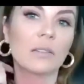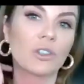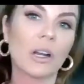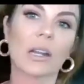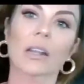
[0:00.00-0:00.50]

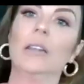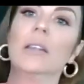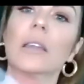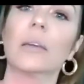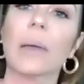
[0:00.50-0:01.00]
try to
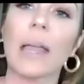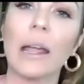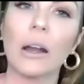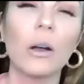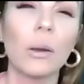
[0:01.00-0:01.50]
get my
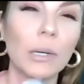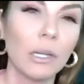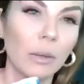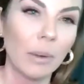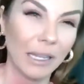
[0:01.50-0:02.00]
hair. Oh, I'm going to
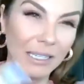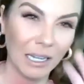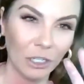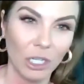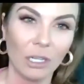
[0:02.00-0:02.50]
talk about like
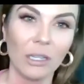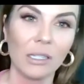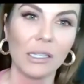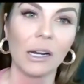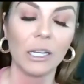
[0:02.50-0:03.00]
touching
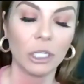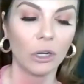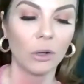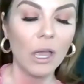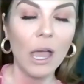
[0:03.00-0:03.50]
this area too.